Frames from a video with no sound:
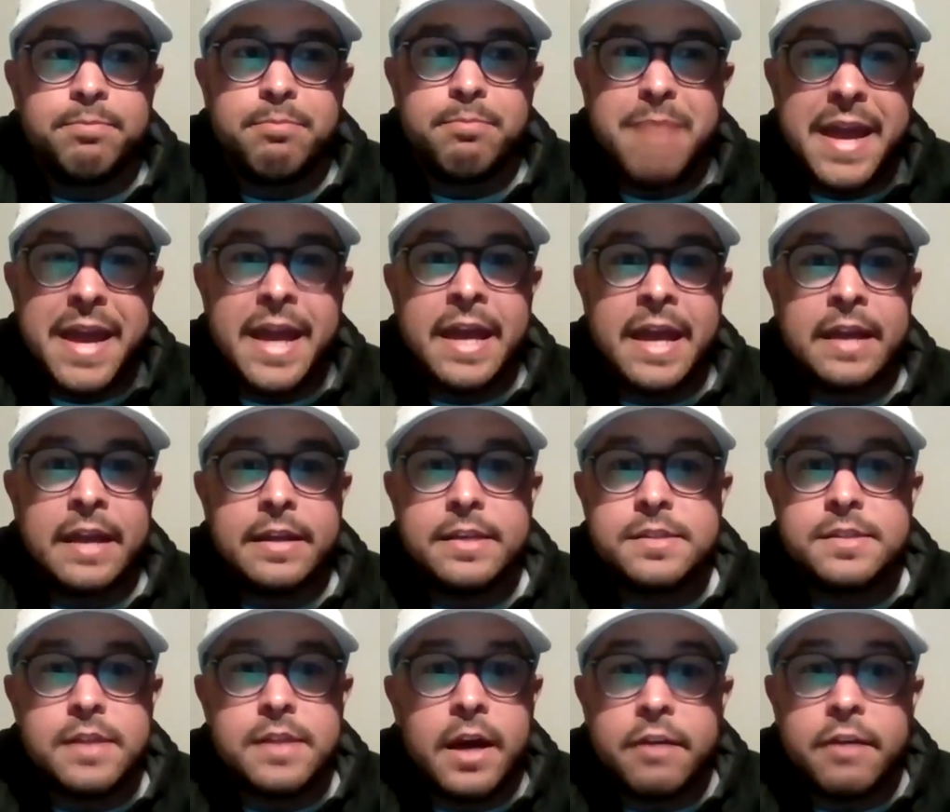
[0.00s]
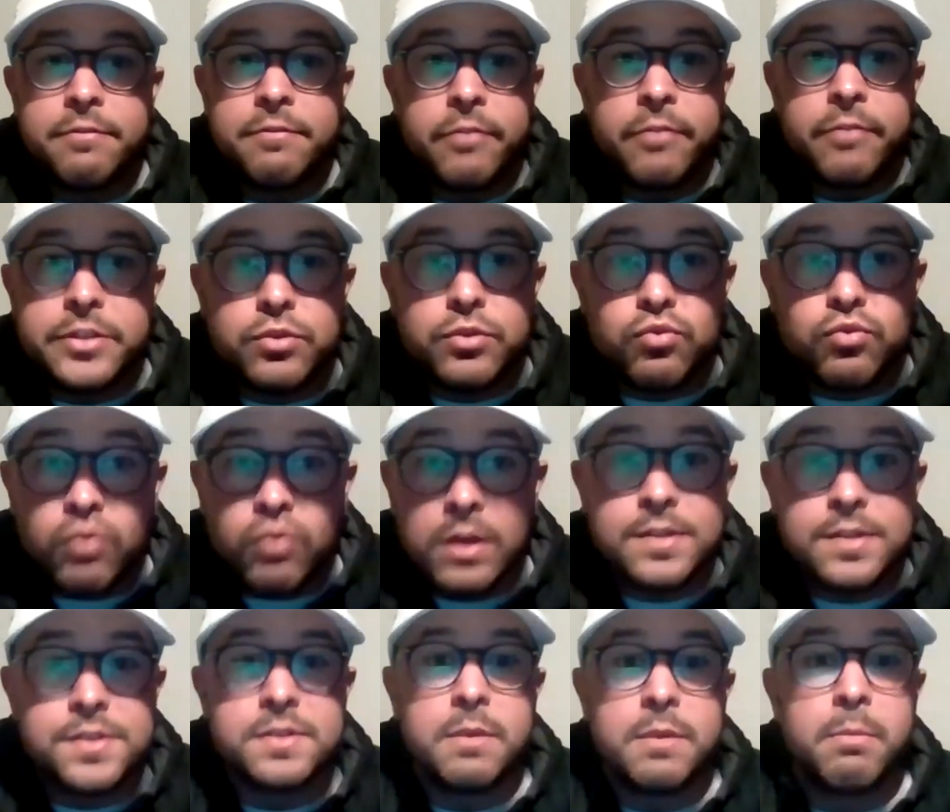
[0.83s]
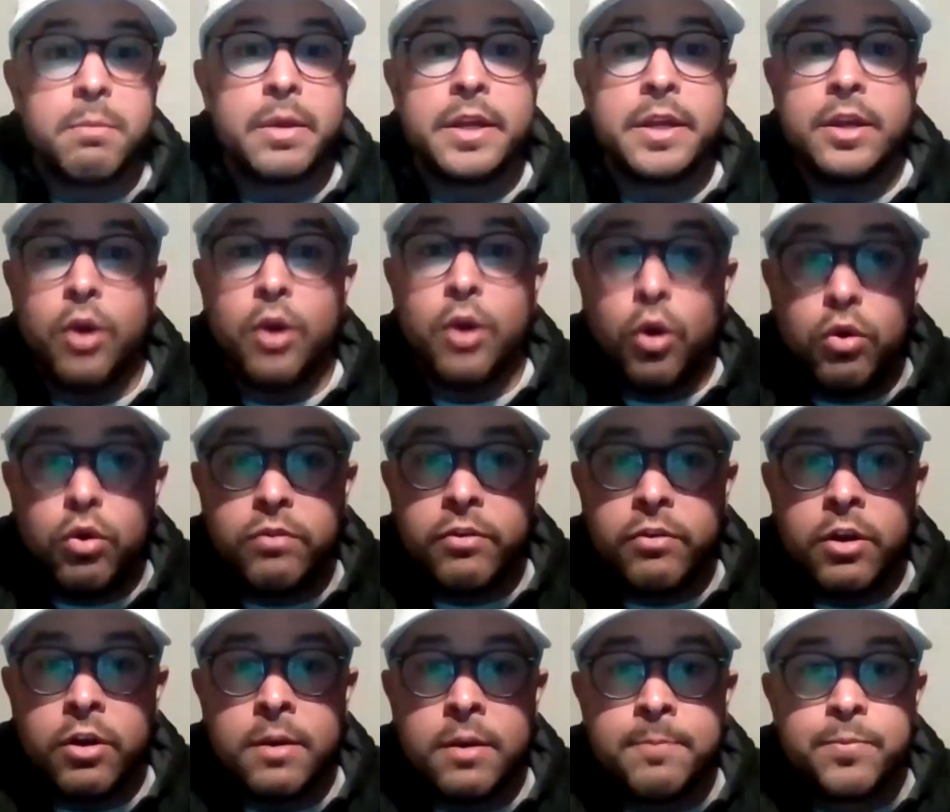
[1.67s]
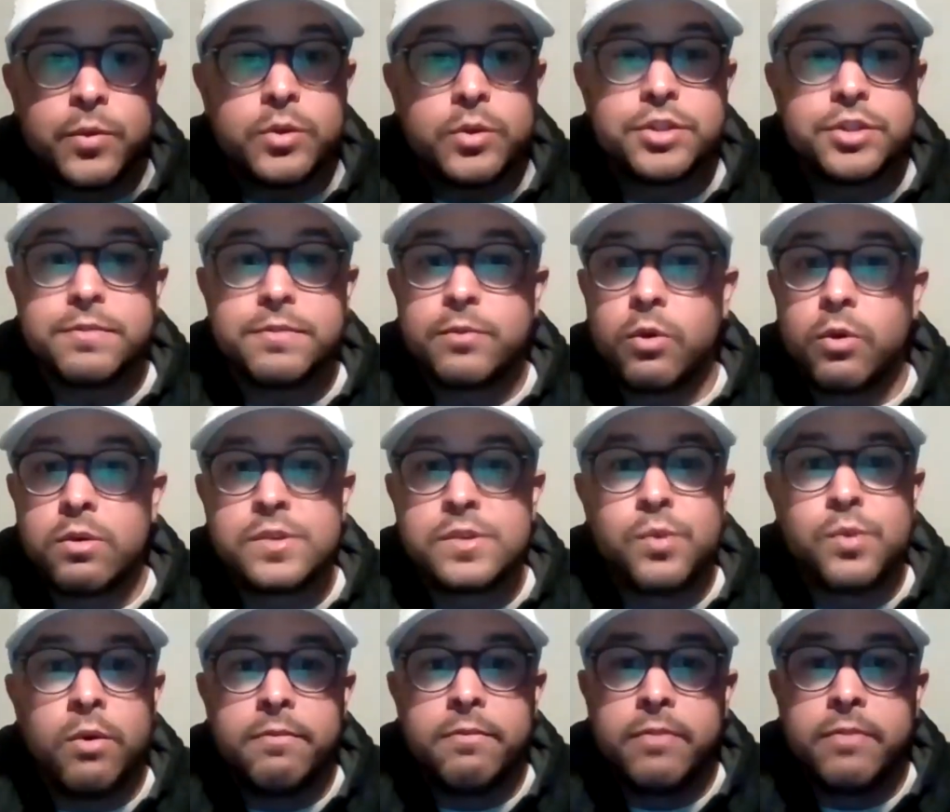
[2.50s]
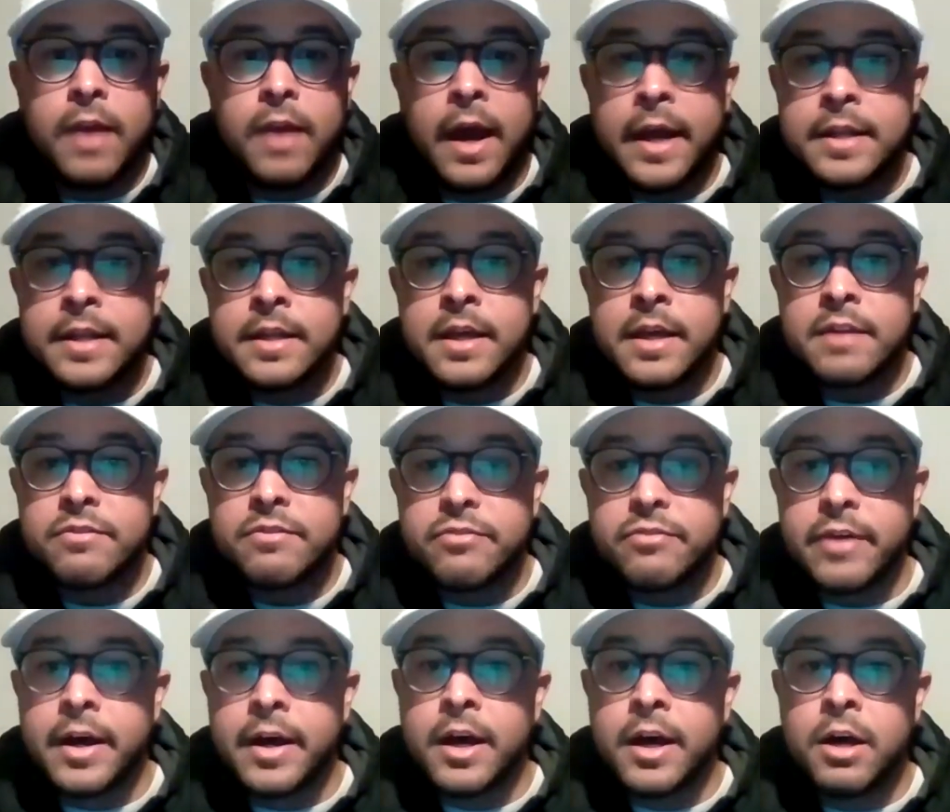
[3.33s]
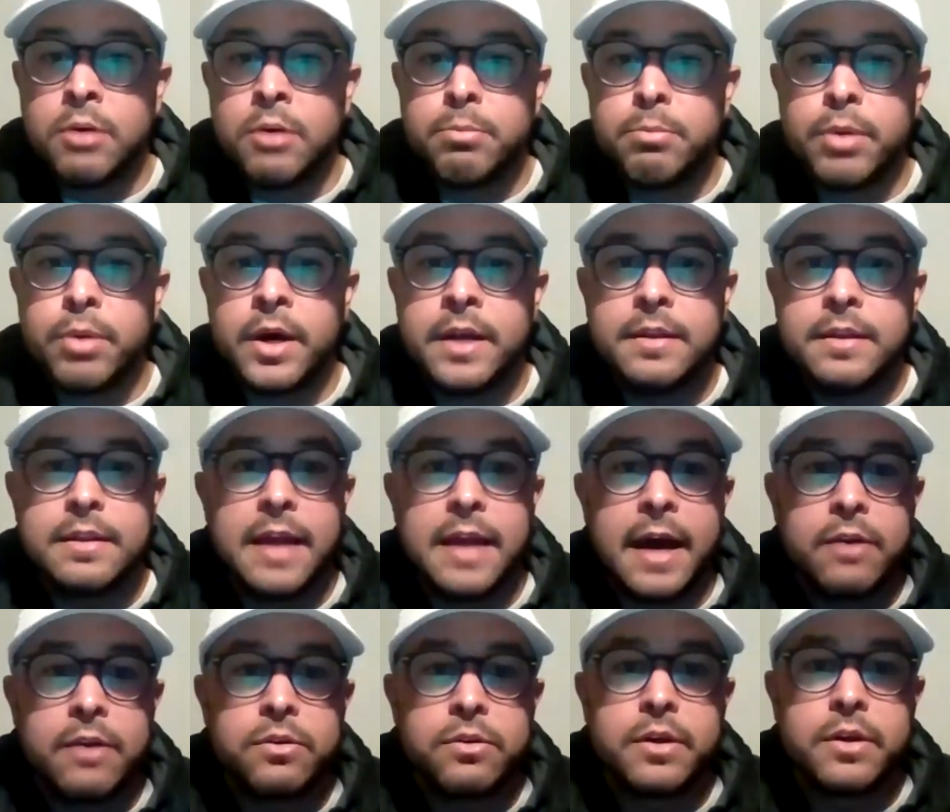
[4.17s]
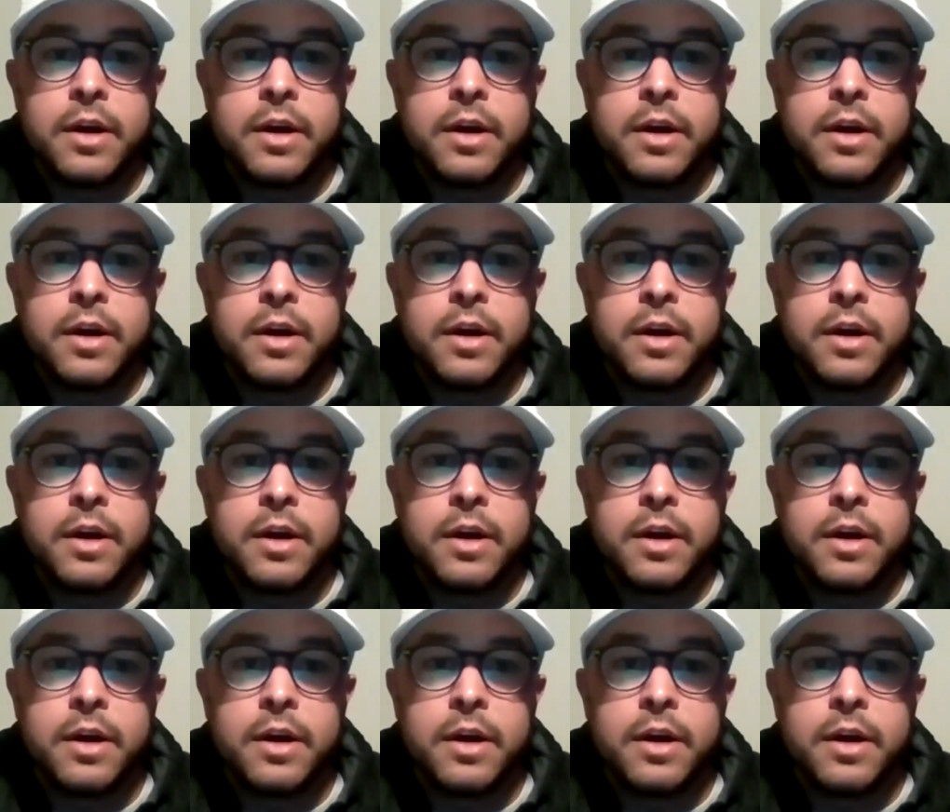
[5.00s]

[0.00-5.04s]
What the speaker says: man, he's not afraid to run somebody over, which of course won't fly in the NFL, but that'll